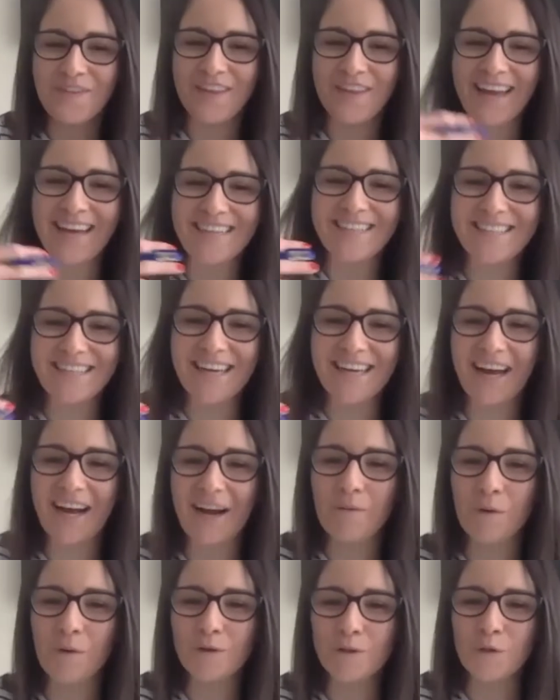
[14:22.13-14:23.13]
There's
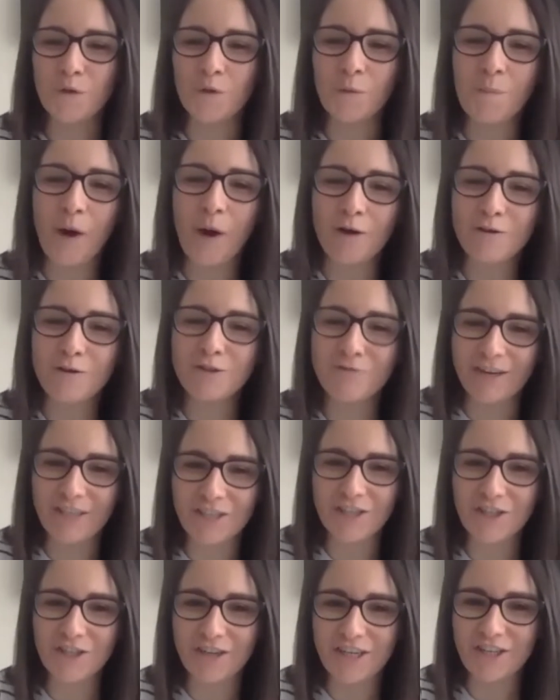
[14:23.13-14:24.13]
what's called a
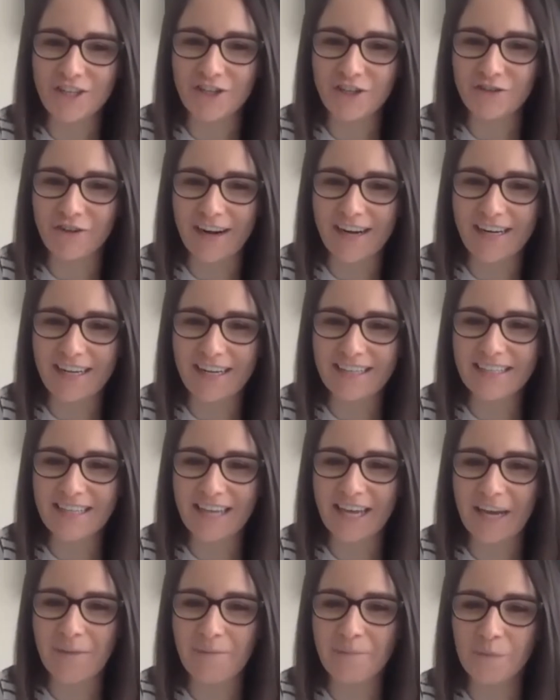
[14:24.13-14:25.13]
post-registration training
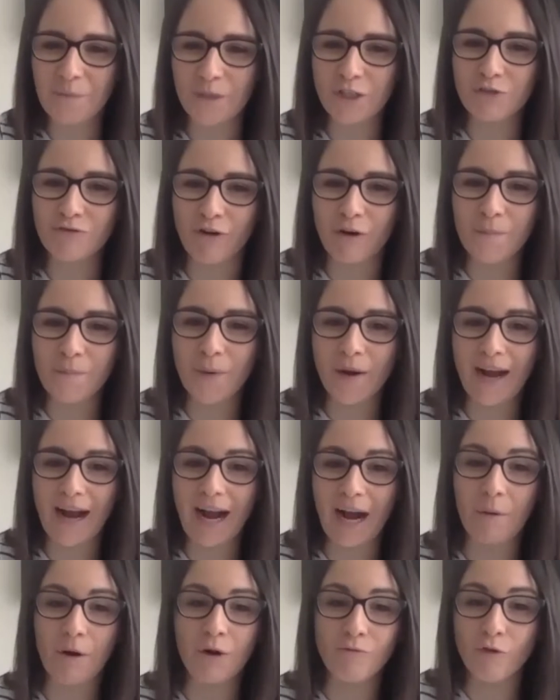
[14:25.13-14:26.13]
scheme, which is run by
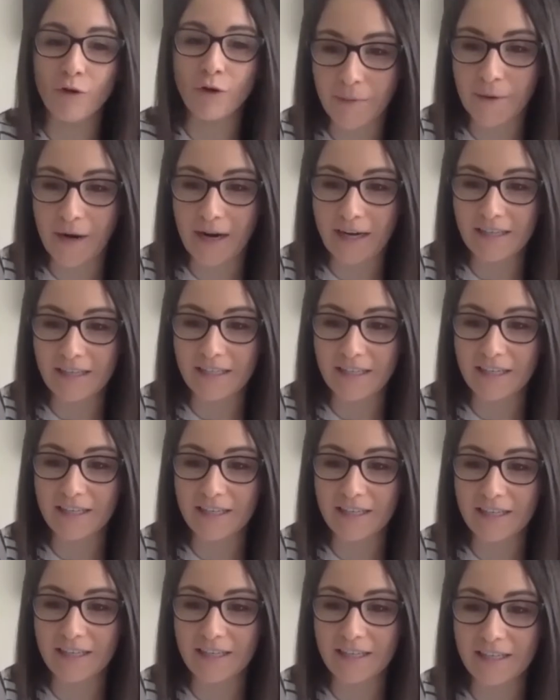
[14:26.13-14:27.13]
our Royal College of
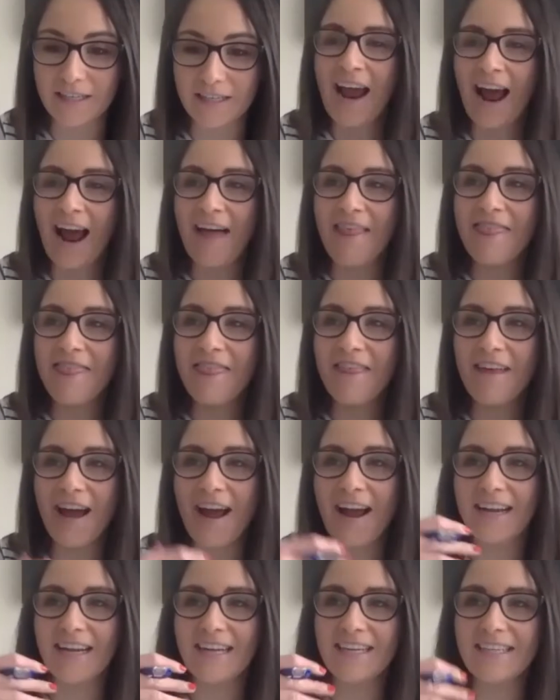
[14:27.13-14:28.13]
Chiropractors. And
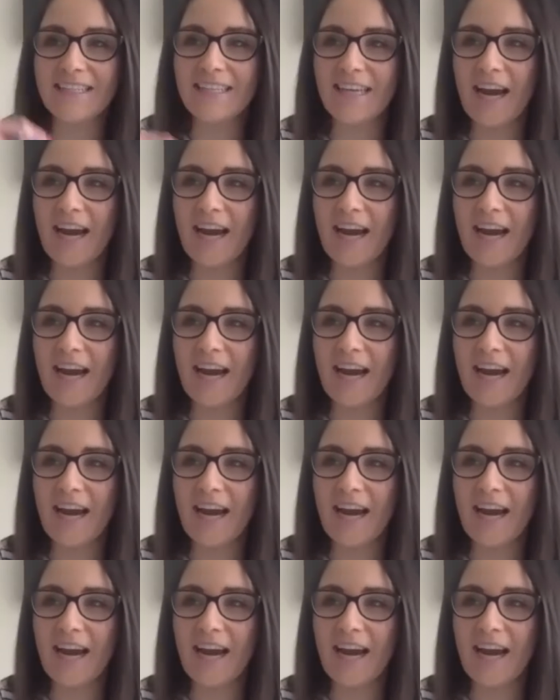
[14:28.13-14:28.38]
that is